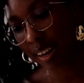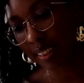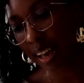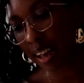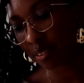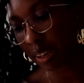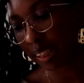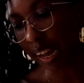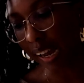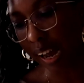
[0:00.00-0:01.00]
not that I don't
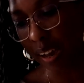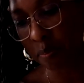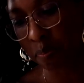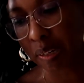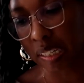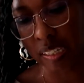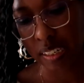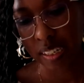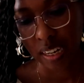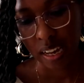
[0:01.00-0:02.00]
what? get the hype, but
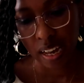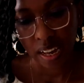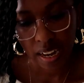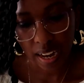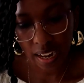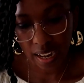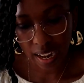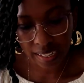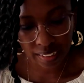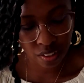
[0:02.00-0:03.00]

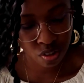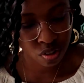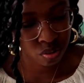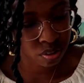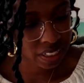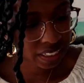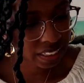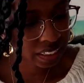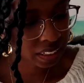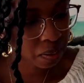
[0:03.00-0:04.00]
I can
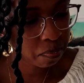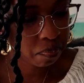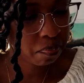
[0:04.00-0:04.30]
drink it,